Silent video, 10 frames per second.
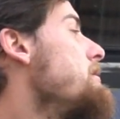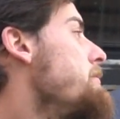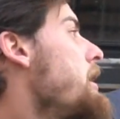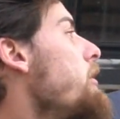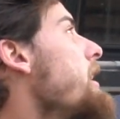of
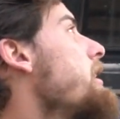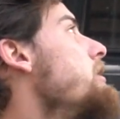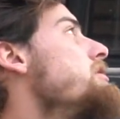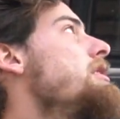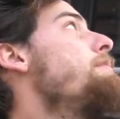metal that
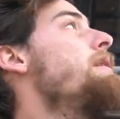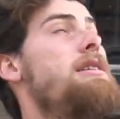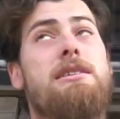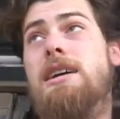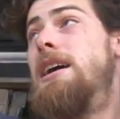goes up and
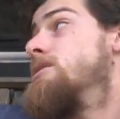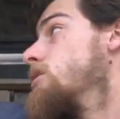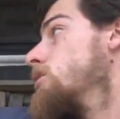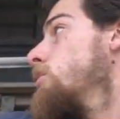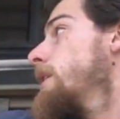it ties
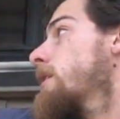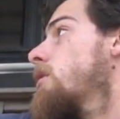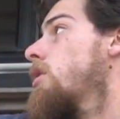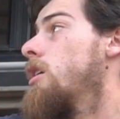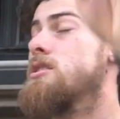all the way
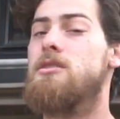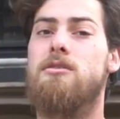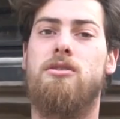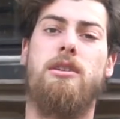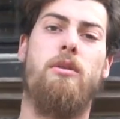across.
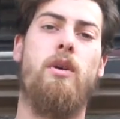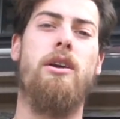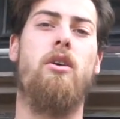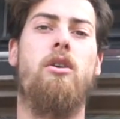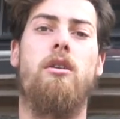So that way
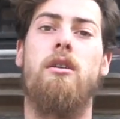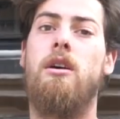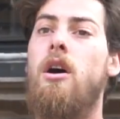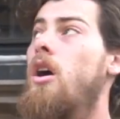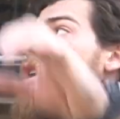our
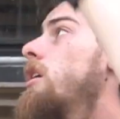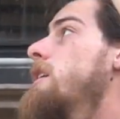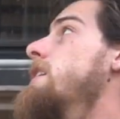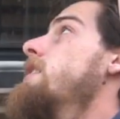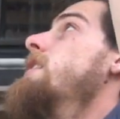
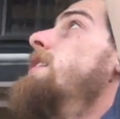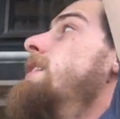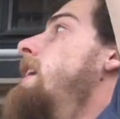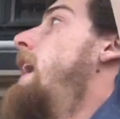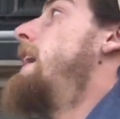awning
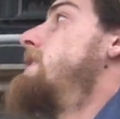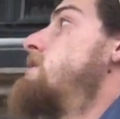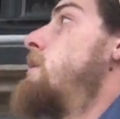has